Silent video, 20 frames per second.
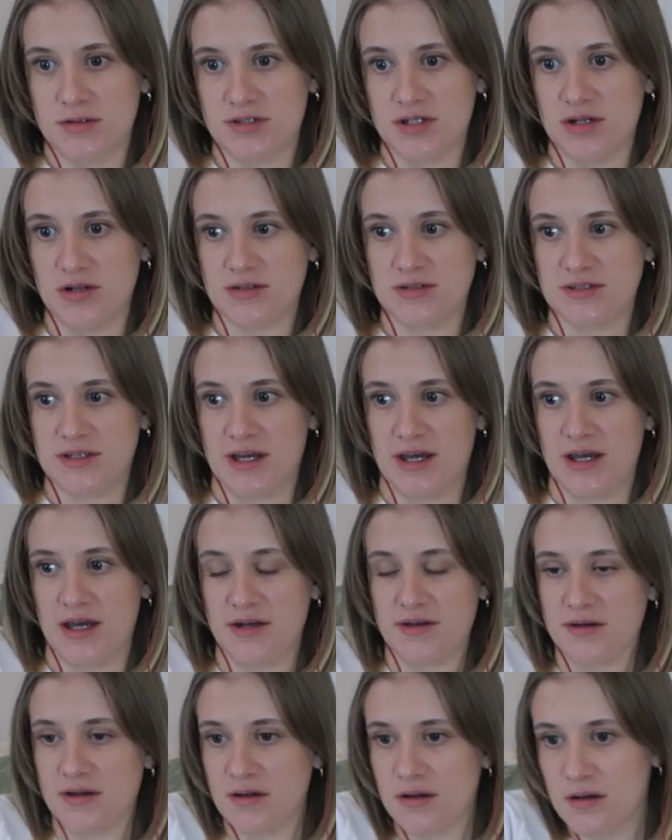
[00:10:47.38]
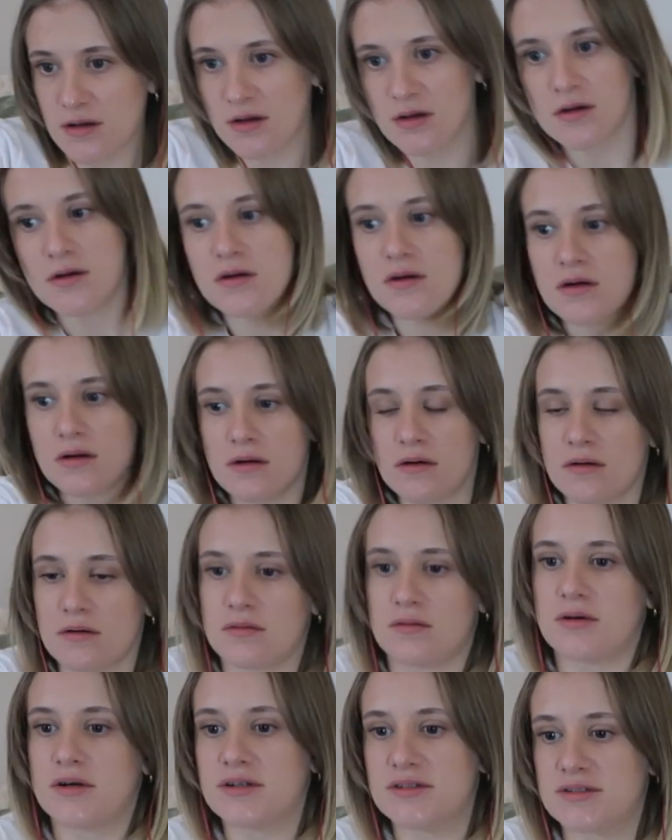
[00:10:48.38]
She looks scared.
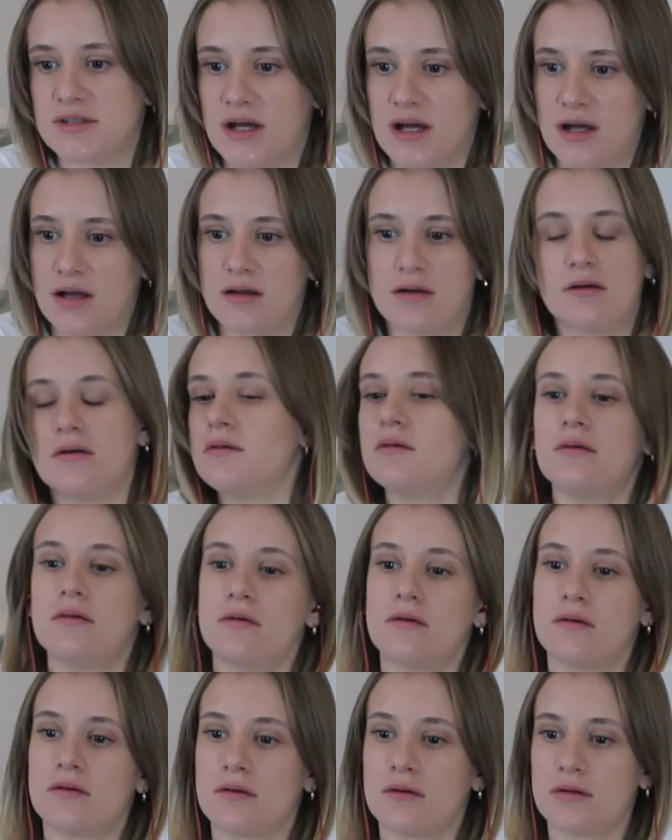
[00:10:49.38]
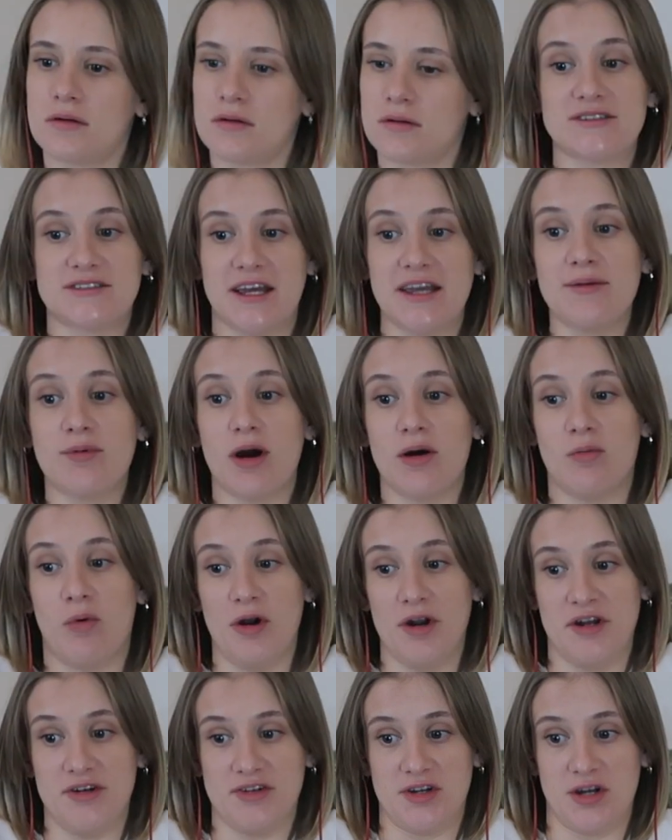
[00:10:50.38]
What is that? I'll tell you what I
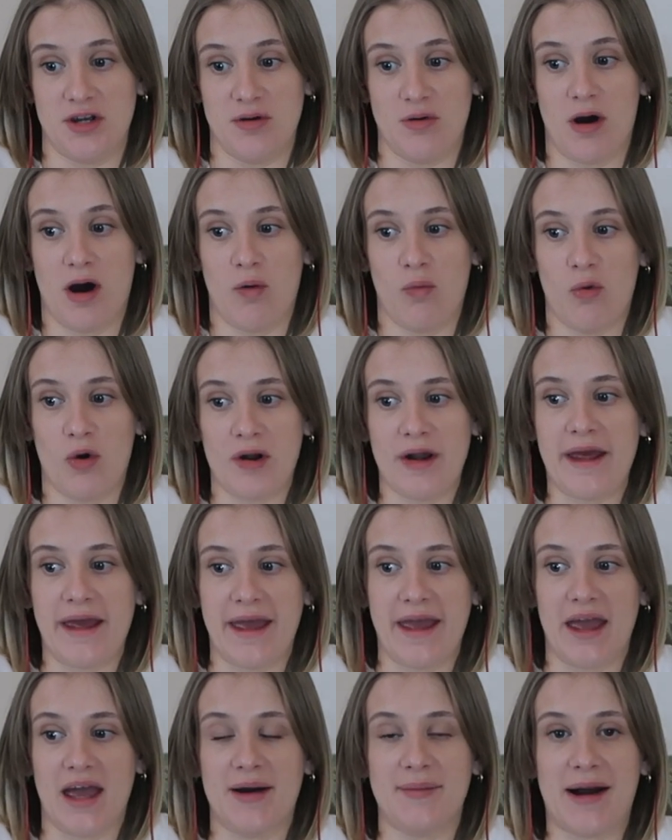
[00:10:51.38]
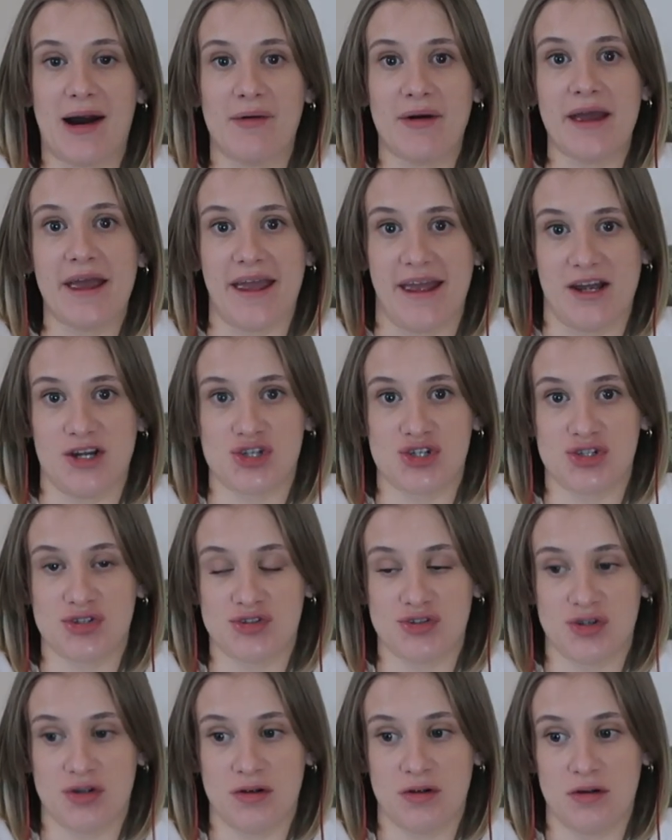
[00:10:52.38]
want to do. I want to hear about
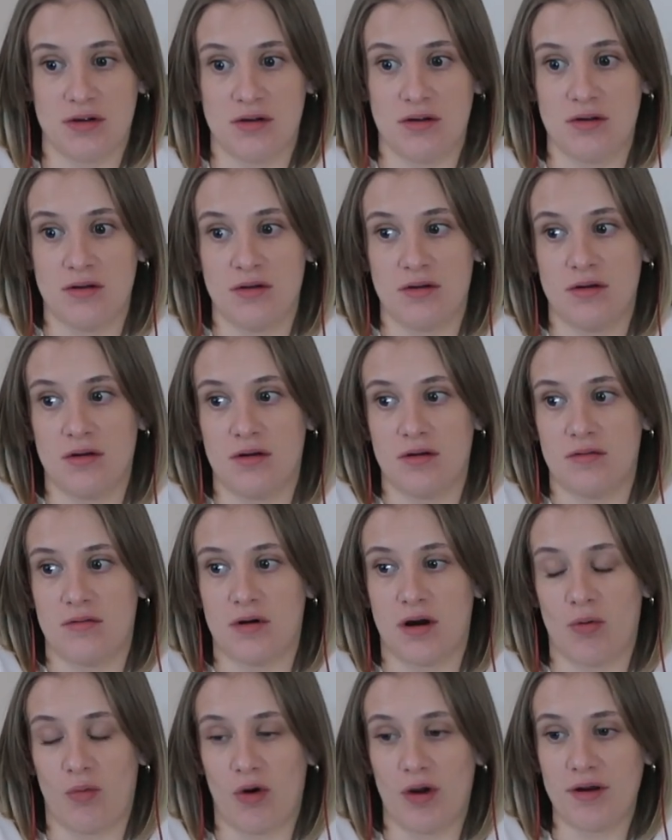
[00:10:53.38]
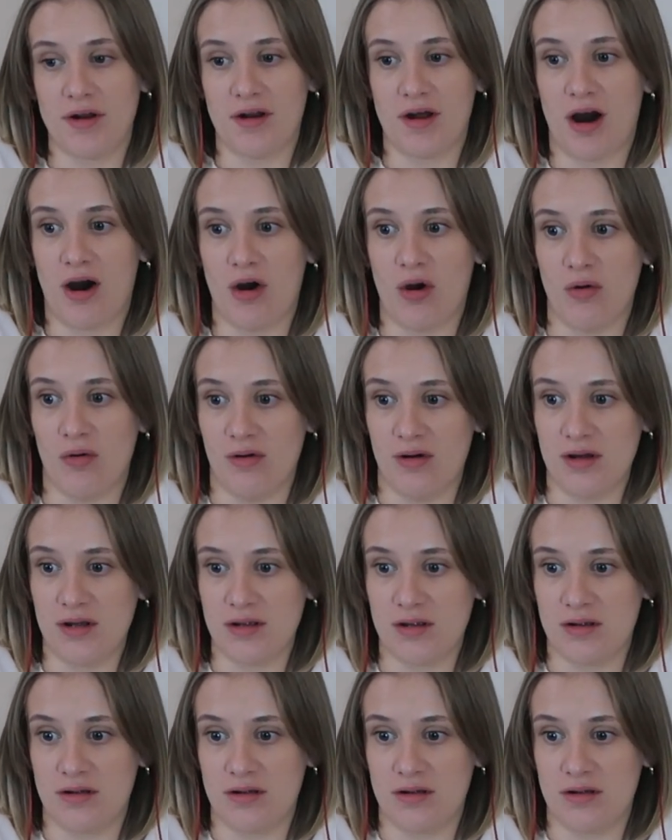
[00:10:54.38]
Ish. I want to know.